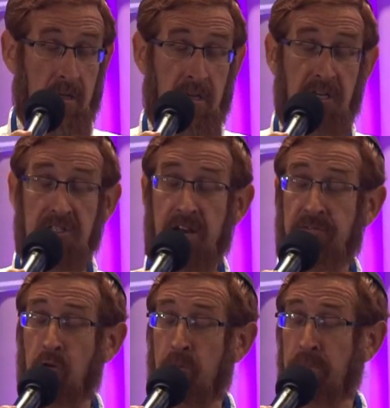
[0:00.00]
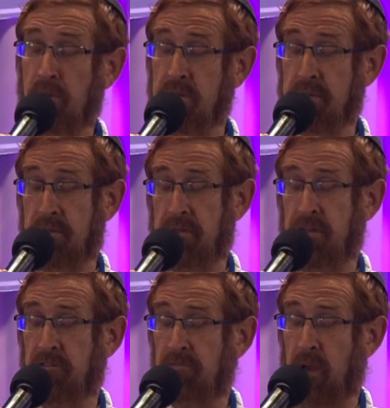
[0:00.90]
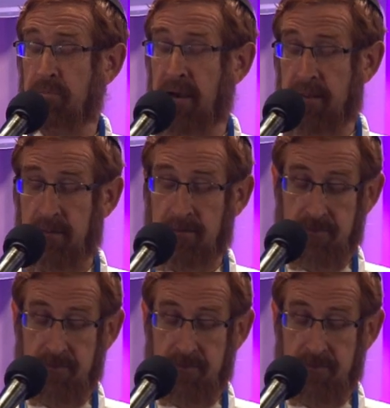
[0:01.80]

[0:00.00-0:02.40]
He shot four bullets to the center of my body.